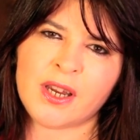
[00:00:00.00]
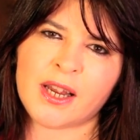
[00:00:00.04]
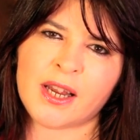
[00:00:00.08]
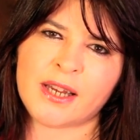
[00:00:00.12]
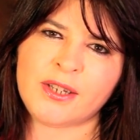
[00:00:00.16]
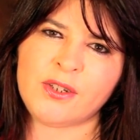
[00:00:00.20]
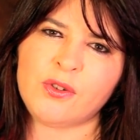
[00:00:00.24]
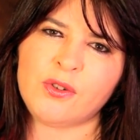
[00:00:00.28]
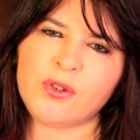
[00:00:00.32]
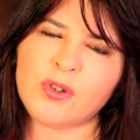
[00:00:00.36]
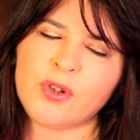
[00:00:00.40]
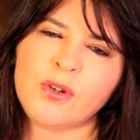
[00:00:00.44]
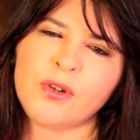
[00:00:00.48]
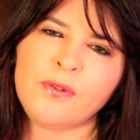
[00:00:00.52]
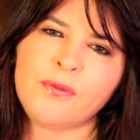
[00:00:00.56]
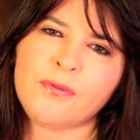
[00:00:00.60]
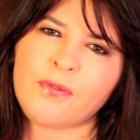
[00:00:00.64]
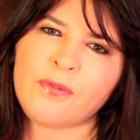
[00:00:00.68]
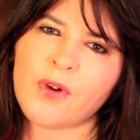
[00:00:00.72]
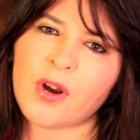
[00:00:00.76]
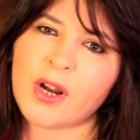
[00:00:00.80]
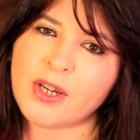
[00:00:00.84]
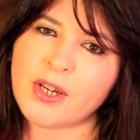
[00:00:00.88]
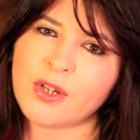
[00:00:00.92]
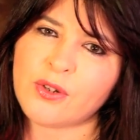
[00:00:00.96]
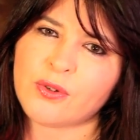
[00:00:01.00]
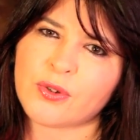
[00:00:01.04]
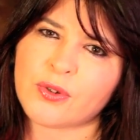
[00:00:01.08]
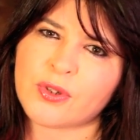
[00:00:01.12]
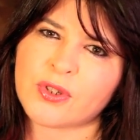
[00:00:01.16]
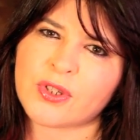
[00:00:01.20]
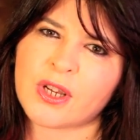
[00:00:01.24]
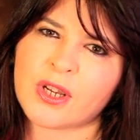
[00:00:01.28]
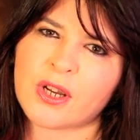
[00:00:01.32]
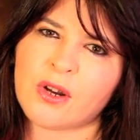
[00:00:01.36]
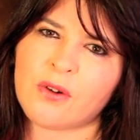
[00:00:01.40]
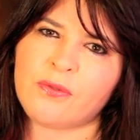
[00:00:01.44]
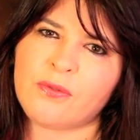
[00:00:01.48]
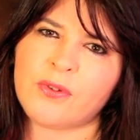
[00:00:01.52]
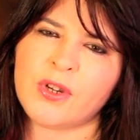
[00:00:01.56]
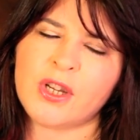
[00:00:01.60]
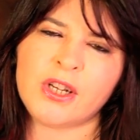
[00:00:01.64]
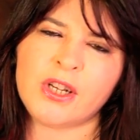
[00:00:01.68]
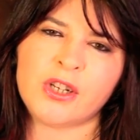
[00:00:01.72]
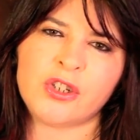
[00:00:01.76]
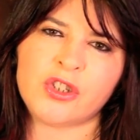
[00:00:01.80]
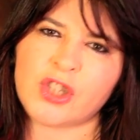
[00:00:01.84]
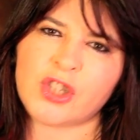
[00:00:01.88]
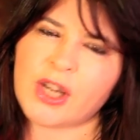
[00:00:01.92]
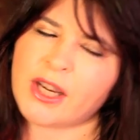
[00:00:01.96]
And you could find yourself
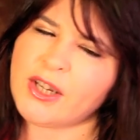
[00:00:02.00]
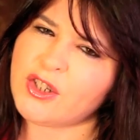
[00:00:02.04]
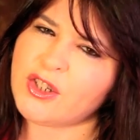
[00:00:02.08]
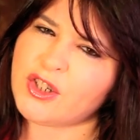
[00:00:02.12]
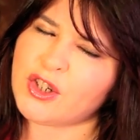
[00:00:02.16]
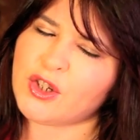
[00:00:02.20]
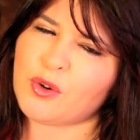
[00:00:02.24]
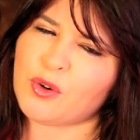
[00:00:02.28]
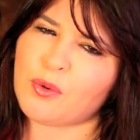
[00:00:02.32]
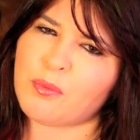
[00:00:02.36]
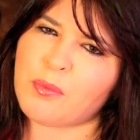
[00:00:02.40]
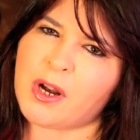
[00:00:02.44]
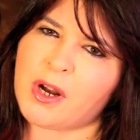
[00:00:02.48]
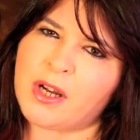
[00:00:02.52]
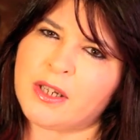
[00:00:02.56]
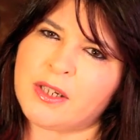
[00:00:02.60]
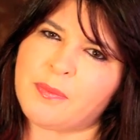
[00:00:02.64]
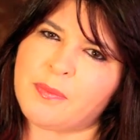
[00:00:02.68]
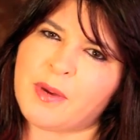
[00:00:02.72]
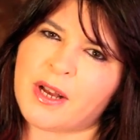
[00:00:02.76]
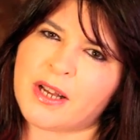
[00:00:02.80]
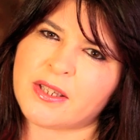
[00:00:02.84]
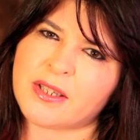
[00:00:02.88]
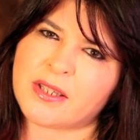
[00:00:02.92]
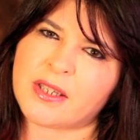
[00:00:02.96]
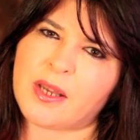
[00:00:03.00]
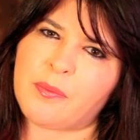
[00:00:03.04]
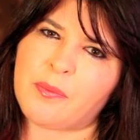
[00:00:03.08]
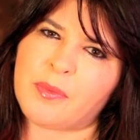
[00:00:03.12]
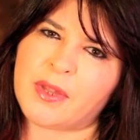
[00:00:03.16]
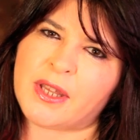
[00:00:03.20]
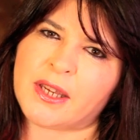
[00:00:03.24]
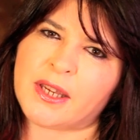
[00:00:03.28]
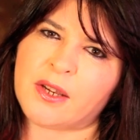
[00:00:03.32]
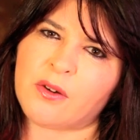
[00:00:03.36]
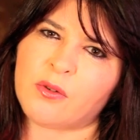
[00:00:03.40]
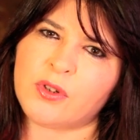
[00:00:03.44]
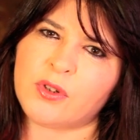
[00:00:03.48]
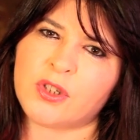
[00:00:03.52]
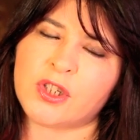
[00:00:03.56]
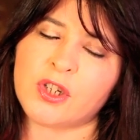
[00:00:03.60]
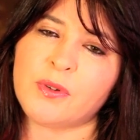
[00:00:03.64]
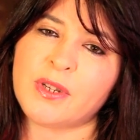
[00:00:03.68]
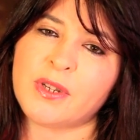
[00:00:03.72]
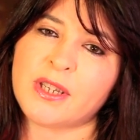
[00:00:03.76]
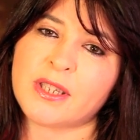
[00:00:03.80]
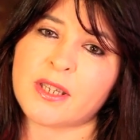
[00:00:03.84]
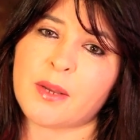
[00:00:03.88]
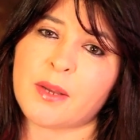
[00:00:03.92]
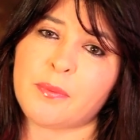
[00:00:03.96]
changing your mind about something or
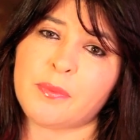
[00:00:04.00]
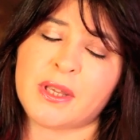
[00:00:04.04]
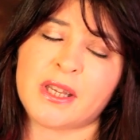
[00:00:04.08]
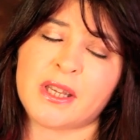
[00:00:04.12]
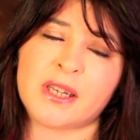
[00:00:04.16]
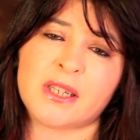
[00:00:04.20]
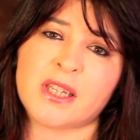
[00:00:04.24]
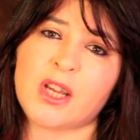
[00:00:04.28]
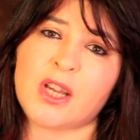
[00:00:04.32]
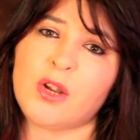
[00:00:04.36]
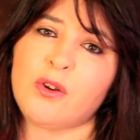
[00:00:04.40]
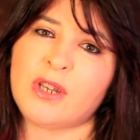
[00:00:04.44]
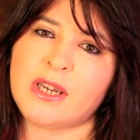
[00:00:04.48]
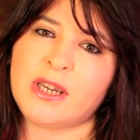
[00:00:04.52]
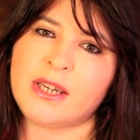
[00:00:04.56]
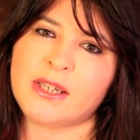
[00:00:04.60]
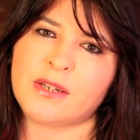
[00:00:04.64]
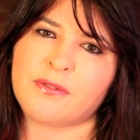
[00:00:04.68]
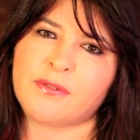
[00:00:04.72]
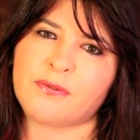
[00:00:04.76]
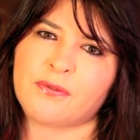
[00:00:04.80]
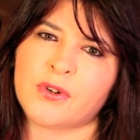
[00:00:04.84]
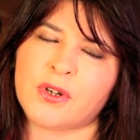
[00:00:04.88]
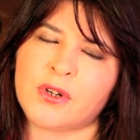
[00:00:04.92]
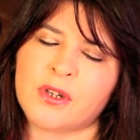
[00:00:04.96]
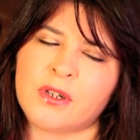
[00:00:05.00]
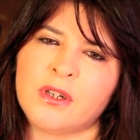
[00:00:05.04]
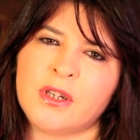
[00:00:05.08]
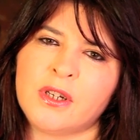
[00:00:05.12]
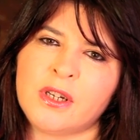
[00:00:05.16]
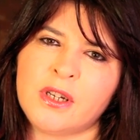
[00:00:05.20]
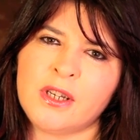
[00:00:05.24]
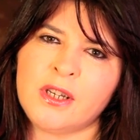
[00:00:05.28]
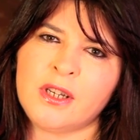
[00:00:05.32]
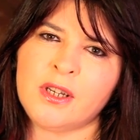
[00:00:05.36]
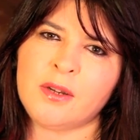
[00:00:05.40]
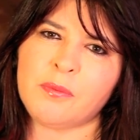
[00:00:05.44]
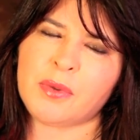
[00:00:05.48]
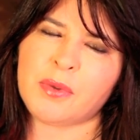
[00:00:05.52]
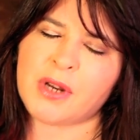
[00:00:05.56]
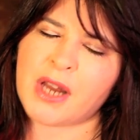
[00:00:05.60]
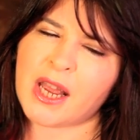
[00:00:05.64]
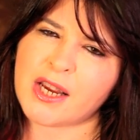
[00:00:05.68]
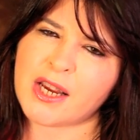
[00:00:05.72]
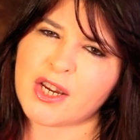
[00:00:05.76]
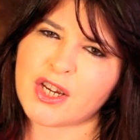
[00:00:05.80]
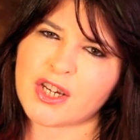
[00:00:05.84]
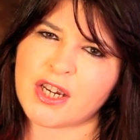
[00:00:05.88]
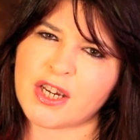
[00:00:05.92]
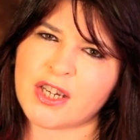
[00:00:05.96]
doing something totally different, but
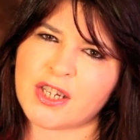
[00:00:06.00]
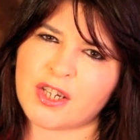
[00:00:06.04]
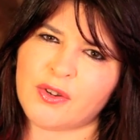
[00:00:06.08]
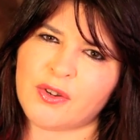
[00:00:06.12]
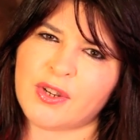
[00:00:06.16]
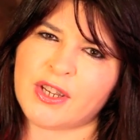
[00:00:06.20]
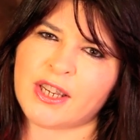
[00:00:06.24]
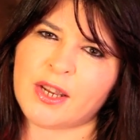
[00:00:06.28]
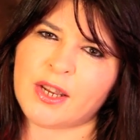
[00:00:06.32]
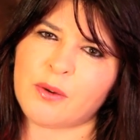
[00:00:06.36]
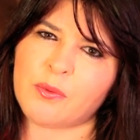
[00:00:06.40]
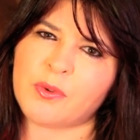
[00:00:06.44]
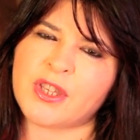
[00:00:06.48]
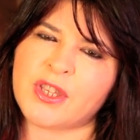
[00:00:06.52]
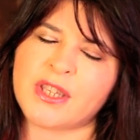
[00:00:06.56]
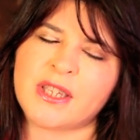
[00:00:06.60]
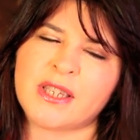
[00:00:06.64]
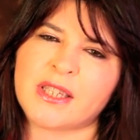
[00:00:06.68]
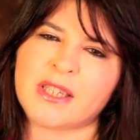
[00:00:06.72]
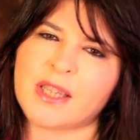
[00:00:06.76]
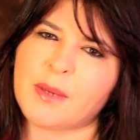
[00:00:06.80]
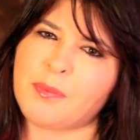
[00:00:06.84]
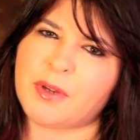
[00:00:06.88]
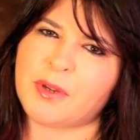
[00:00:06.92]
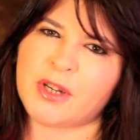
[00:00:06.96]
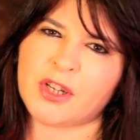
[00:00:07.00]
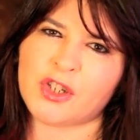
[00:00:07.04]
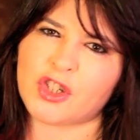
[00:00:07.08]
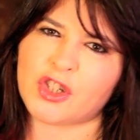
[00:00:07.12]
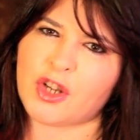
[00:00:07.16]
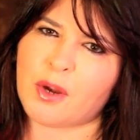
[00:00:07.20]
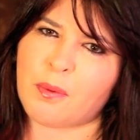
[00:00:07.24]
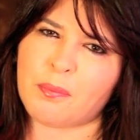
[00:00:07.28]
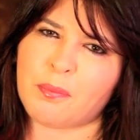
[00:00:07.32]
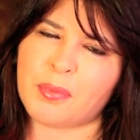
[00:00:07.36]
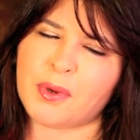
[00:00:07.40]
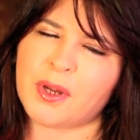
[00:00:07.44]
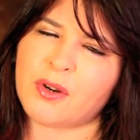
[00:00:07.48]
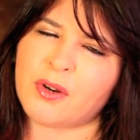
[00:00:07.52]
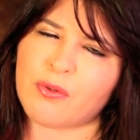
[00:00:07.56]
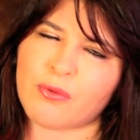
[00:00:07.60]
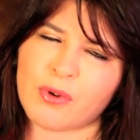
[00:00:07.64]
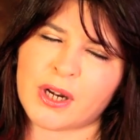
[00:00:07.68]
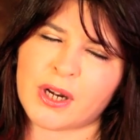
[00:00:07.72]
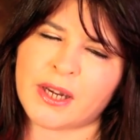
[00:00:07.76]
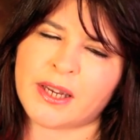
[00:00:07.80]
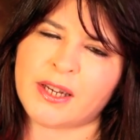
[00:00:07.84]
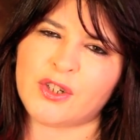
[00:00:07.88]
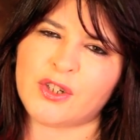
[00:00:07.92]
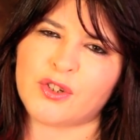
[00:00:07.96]
actually doing it with a skip and a jump and
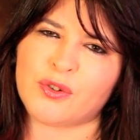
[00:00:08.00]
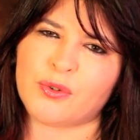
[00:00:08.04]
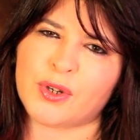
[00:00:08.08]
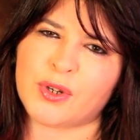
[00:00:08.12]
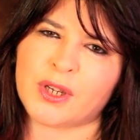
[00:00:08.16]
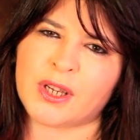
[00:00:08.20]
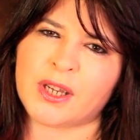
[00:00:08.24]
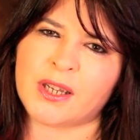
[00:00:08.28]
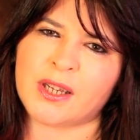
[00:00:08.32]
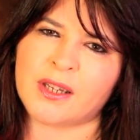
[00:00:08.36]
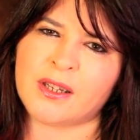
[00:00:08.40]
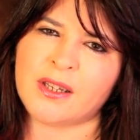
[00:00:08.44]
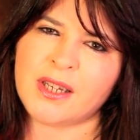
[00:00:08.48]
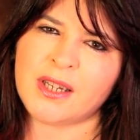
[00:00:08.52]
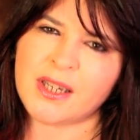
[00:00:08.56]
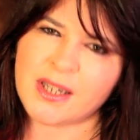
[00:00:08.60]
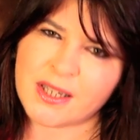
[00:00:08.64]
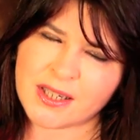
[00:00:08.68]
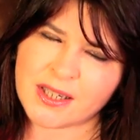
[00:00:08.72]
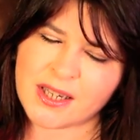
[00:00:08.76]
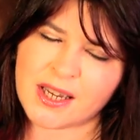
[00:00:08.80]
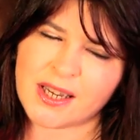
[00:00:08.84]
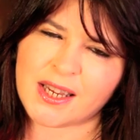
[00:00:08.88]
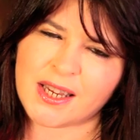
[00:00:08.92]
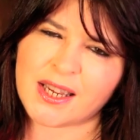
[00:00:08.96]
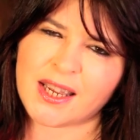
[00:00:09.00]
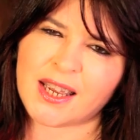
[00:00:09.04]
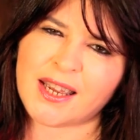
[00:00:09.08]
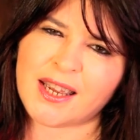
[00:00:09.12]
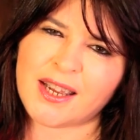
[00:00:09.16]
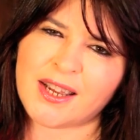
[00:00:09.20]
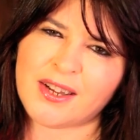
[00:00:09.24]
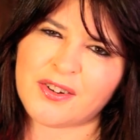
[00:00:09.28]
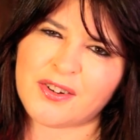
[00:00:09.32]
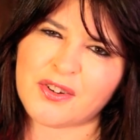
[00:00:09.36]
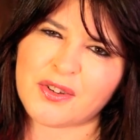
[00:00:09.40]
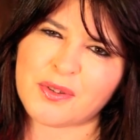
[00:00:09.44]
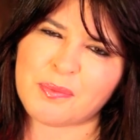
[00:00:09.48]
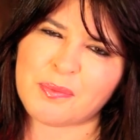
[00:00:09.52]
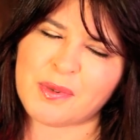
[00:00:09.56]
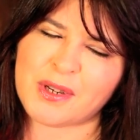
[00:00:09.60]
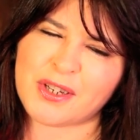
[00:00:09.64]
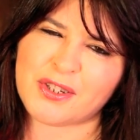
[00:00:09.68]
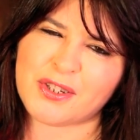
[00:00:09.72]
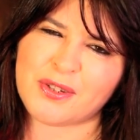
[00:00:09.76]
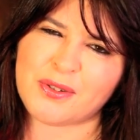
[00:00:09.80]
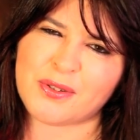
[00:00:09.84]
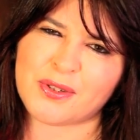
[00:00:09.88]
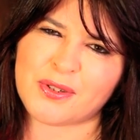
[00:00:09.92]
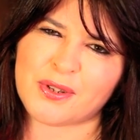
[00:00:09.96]
really enjoying it. Take care, and I'll
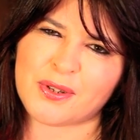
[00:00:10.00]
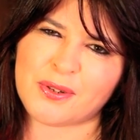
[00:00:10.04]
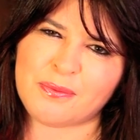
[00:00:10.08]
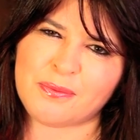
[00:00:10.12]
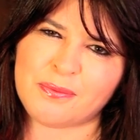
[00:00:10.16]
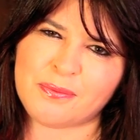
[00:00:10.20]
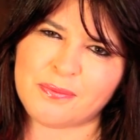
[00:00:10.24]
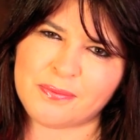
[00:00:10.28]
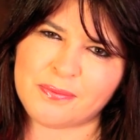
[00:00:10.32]
speak to you soon.